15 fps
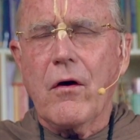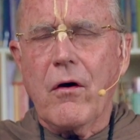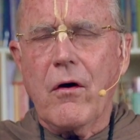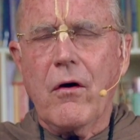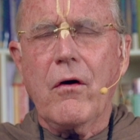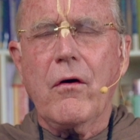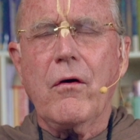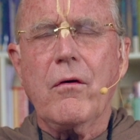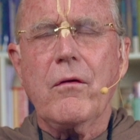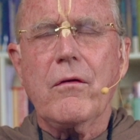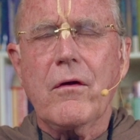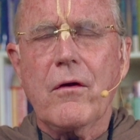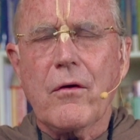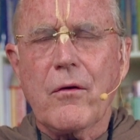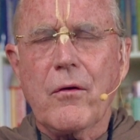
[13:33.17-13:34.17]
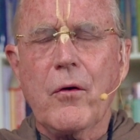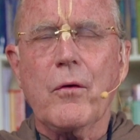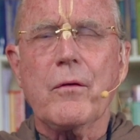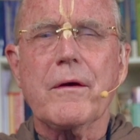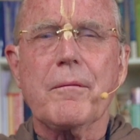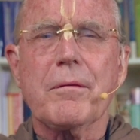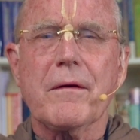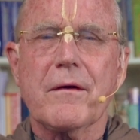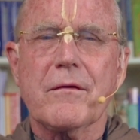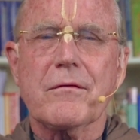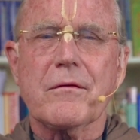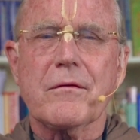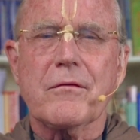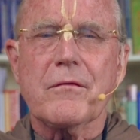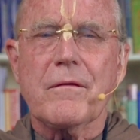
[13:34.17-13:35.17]
all holy
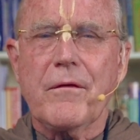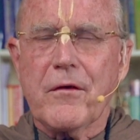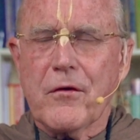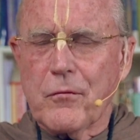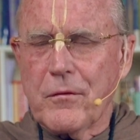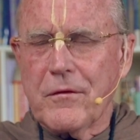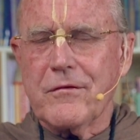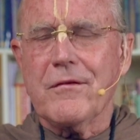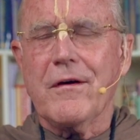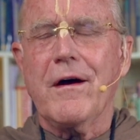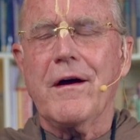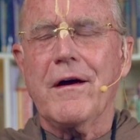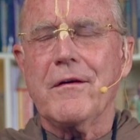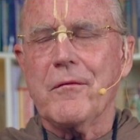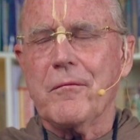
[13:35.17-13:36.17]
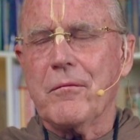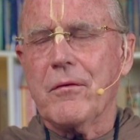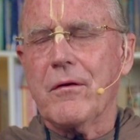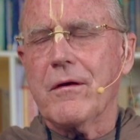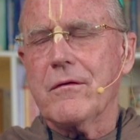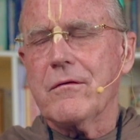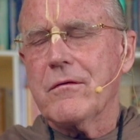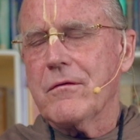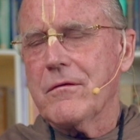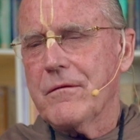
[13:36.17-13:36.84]
places reside in Braj.